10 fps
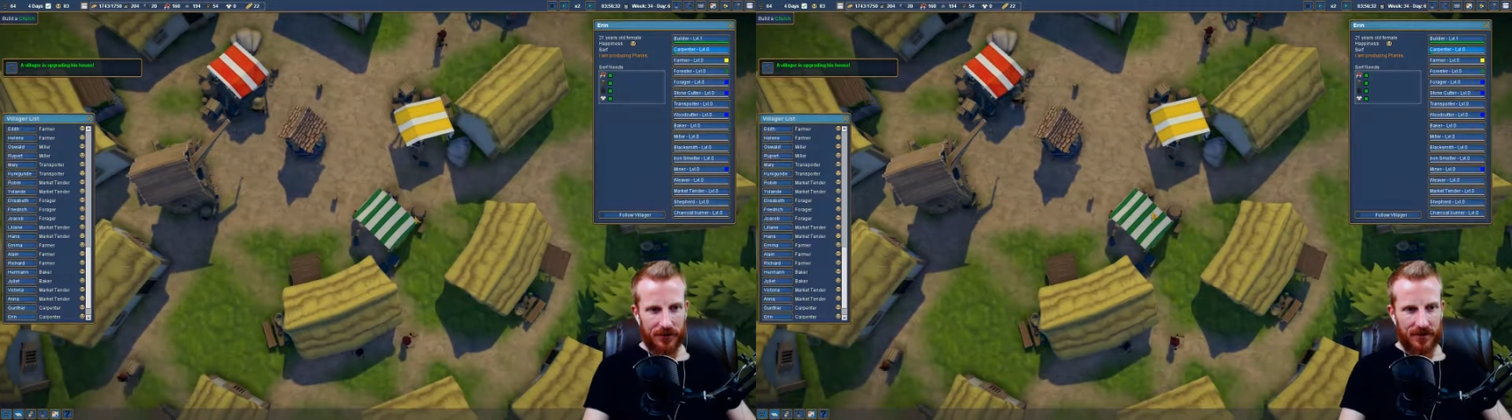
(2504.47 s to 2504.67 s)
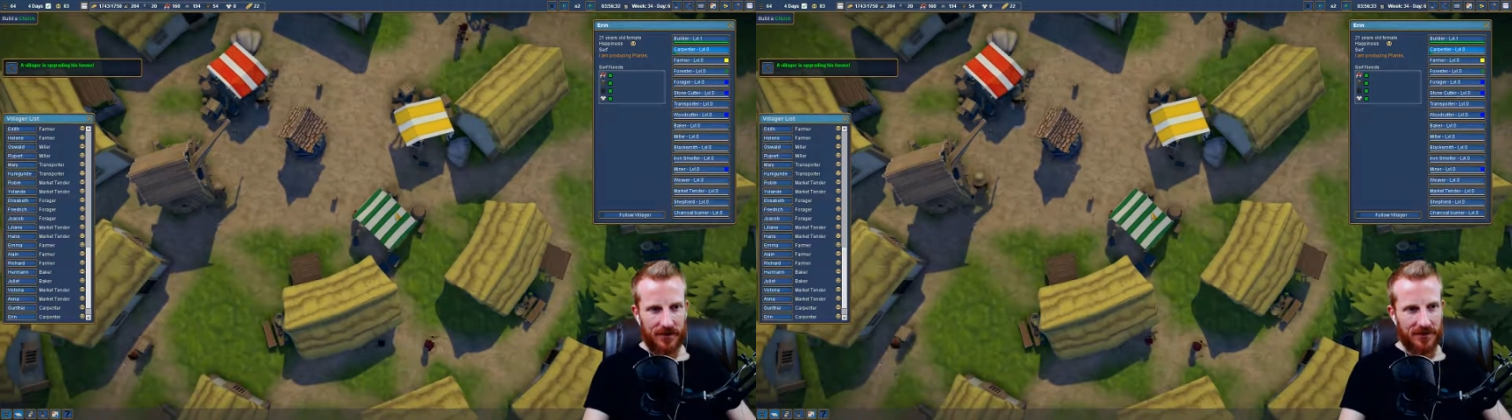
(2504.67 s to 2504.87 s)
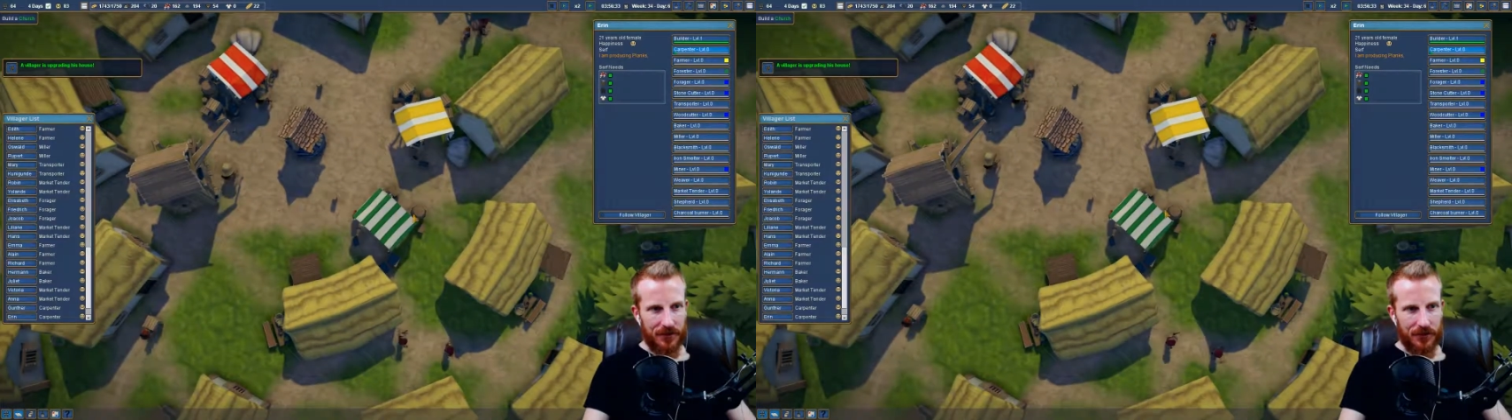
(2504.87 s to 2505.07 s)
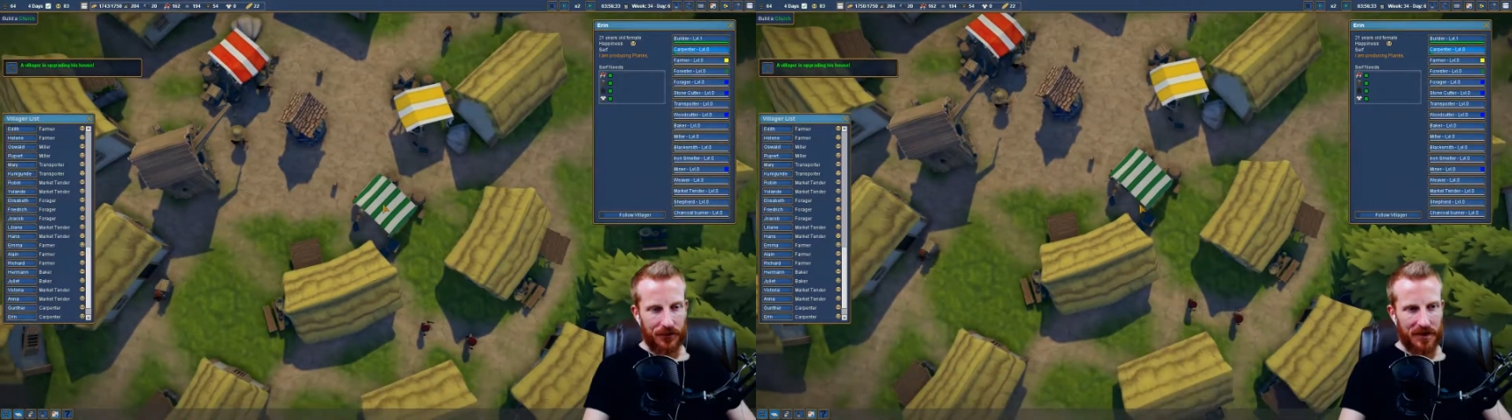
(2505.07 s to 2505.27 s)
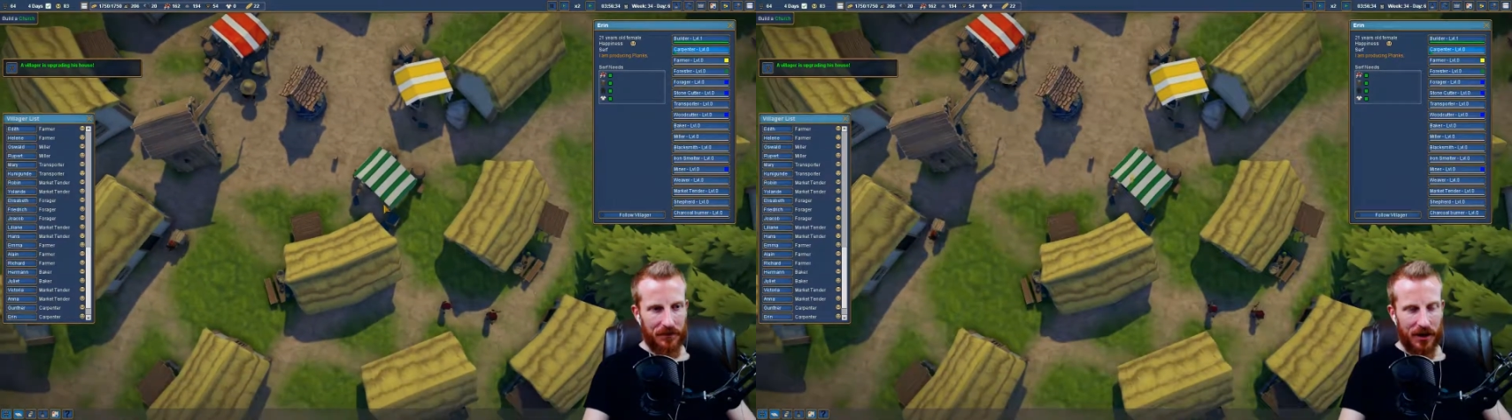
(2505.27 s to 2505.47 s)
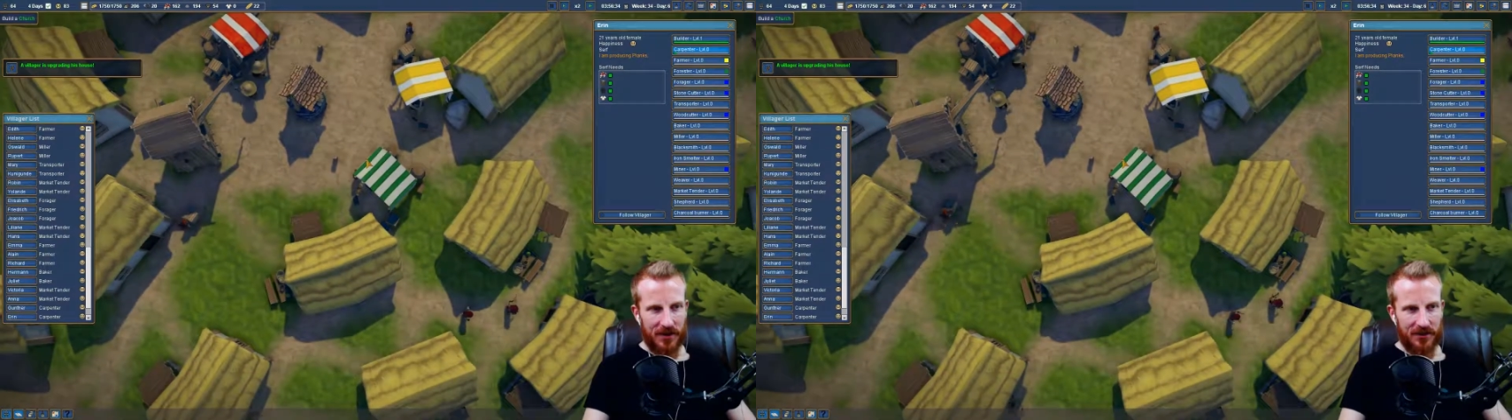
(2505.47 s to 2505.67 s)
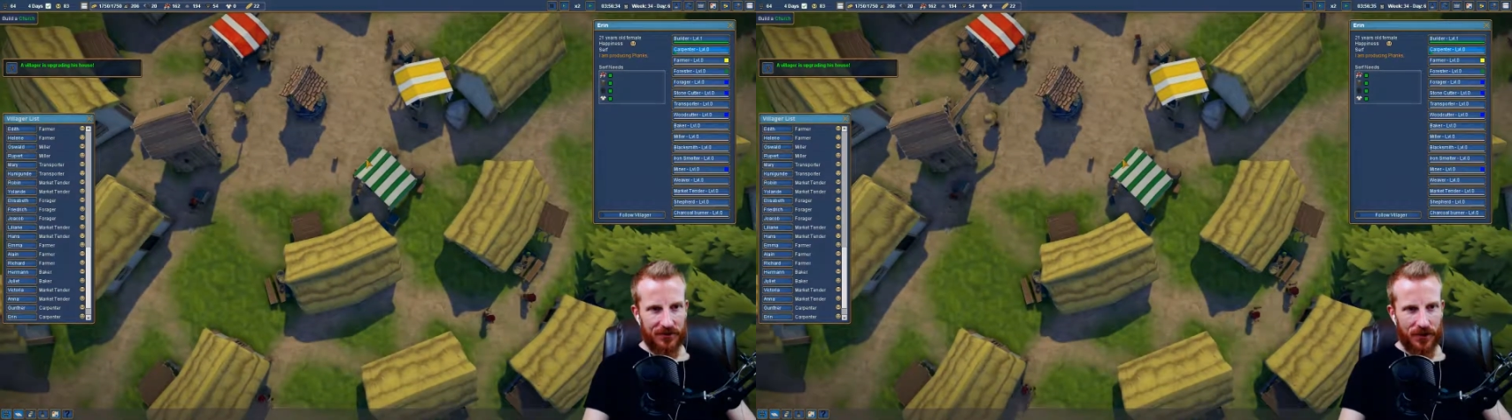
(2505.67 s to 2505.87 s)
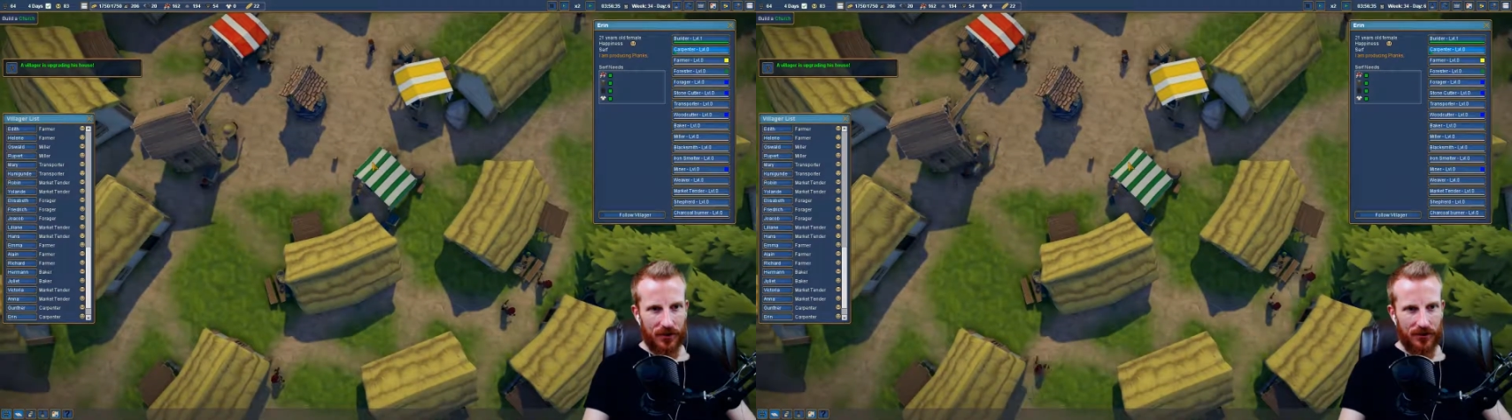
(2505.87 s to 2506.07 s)
to these little green market
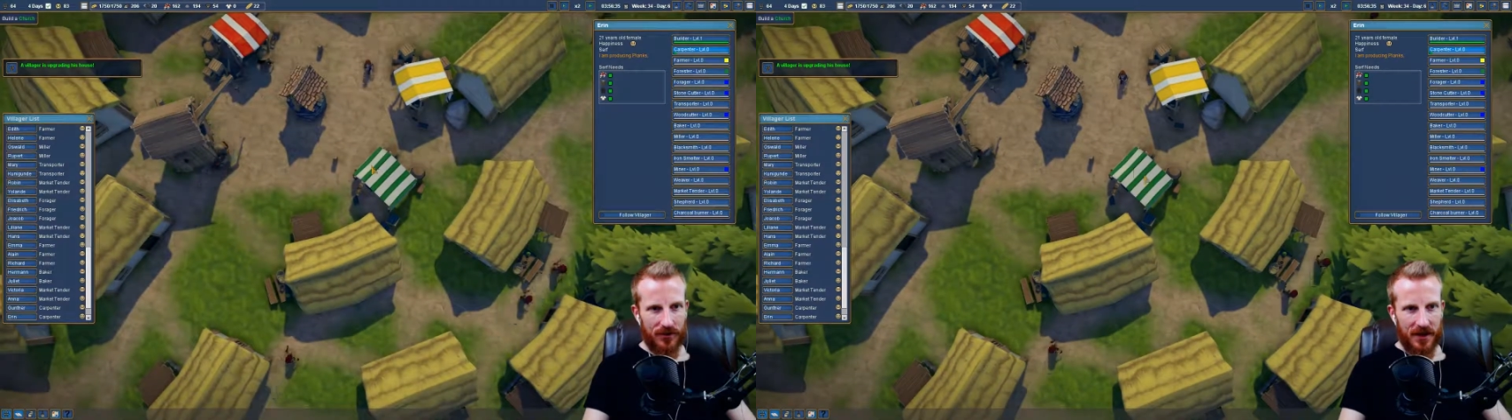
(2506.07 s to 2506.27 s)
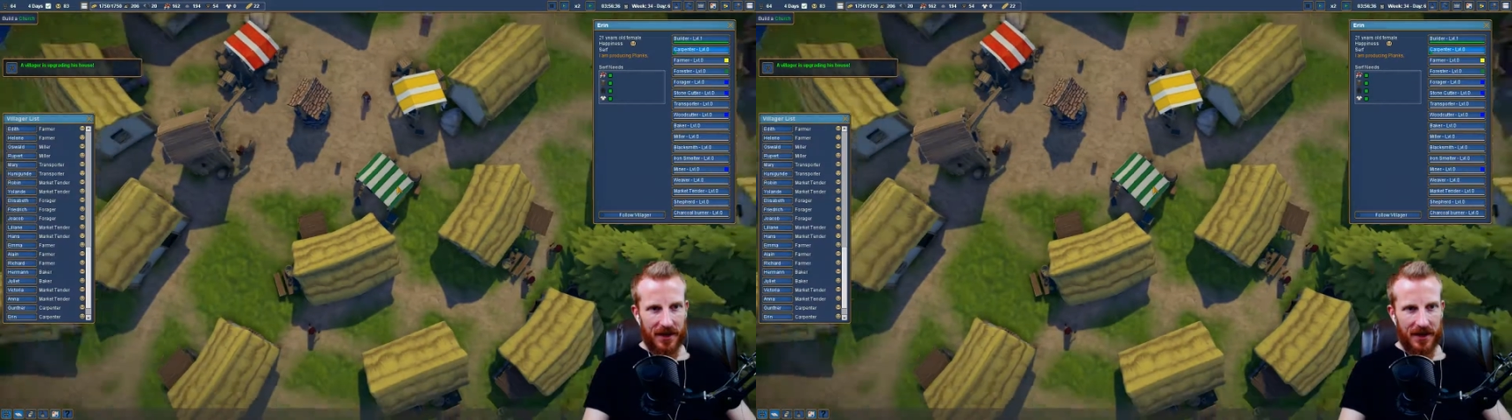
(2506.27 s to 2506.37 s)
stalls,